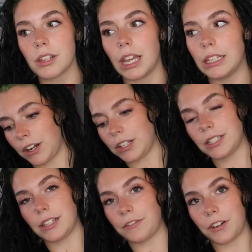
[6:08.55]
It's very
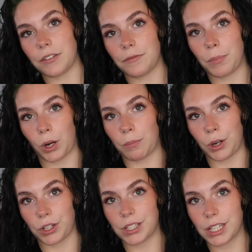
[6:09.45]
different per
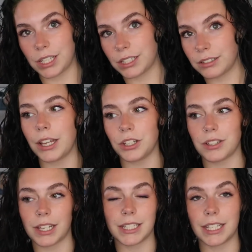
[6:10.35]
person. I just
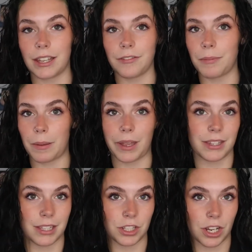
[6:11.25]
like to give my best
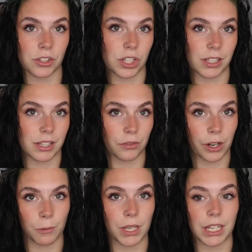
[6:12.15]
suggestions and
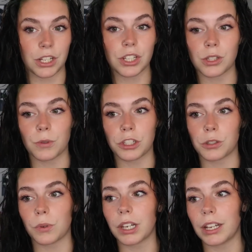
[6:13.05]
recommendations, which is
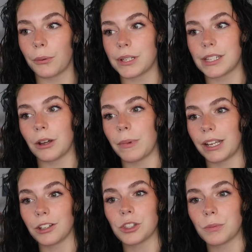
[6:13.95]
what I always tell my
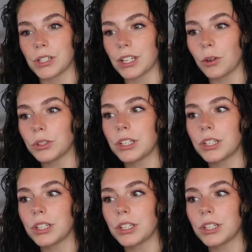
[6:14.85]
customers at Ulta.